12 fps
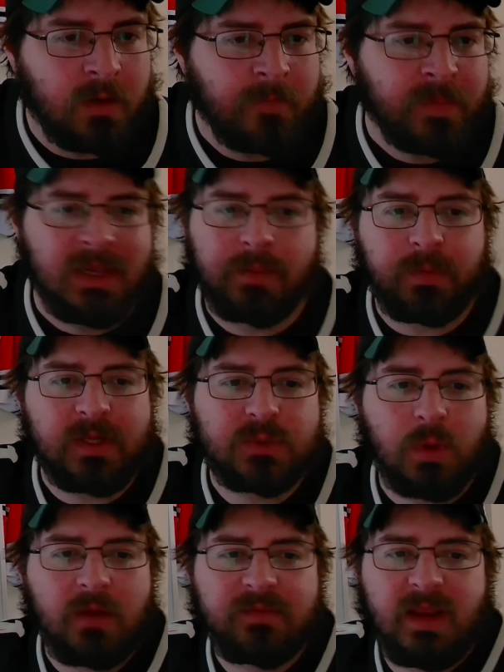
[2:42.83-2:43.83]
He played 12
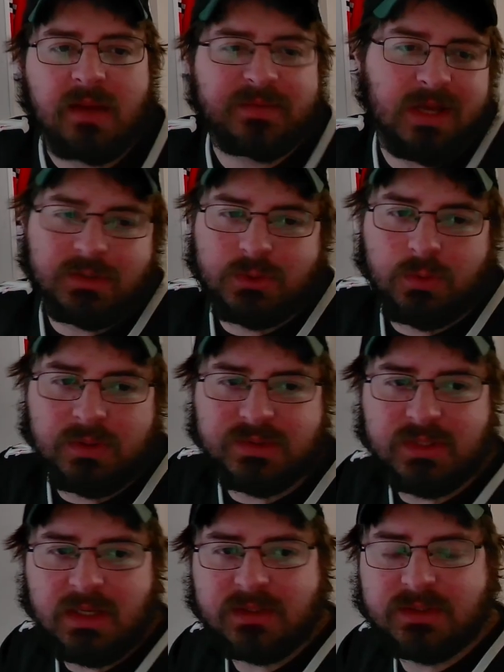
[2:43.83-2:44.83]
games, had 2
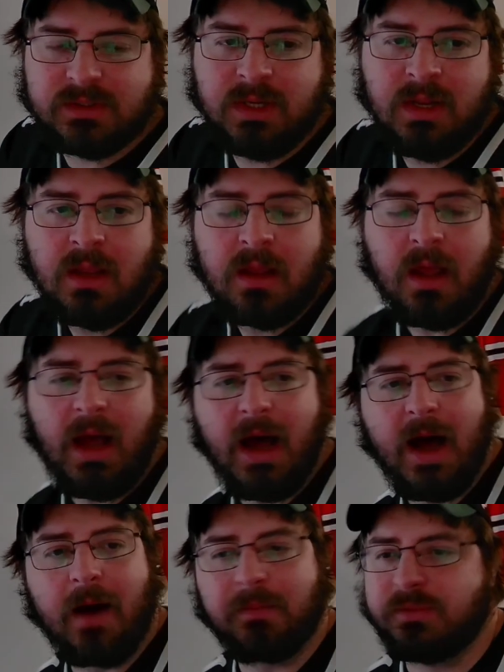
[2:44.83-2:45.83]
assists,
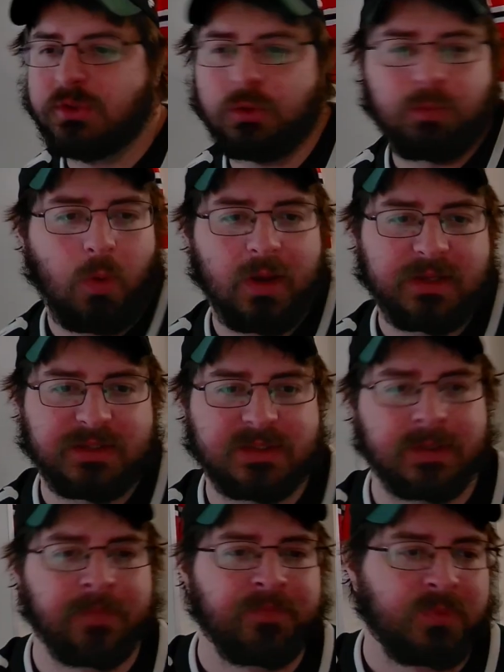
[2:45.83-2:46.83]
2 points,
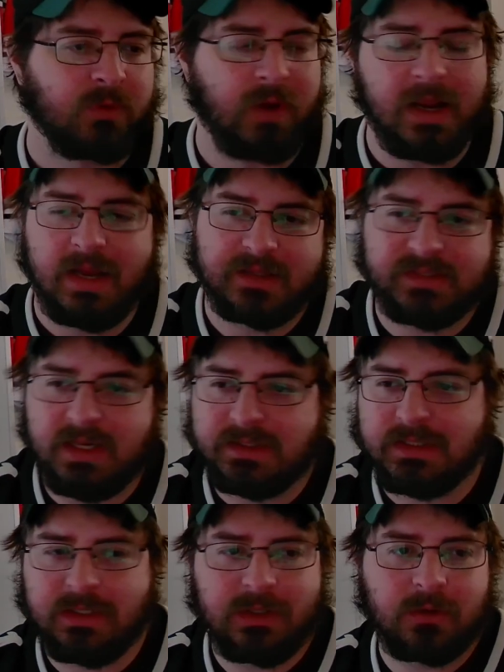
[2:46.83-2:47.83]
right, as an
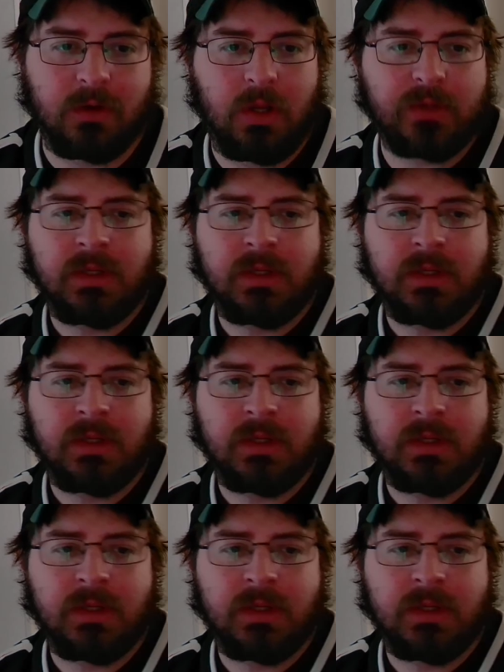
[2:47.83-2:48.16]
18-year-old.